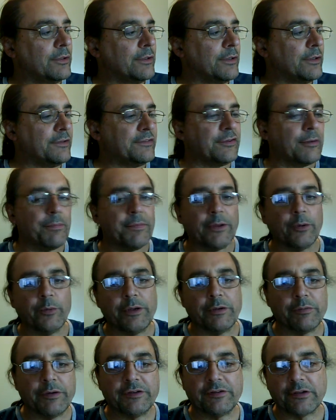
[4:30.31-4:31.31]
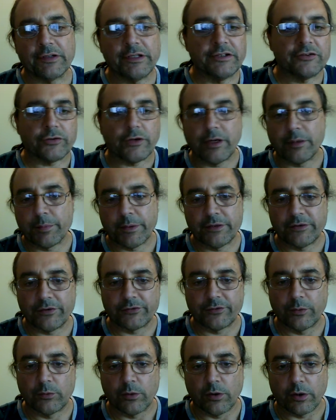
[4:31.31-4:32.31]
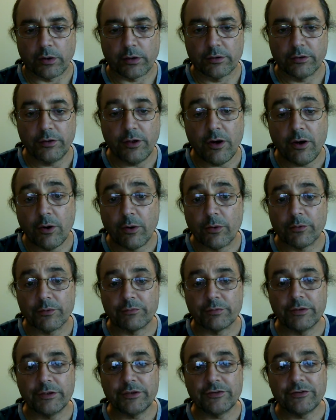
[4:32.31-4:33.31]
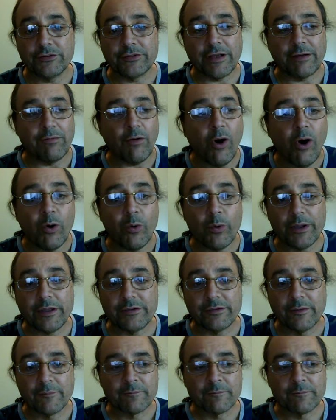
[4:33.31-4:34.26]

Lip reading: it's something we recently tried but it doesn't work. No, religions have always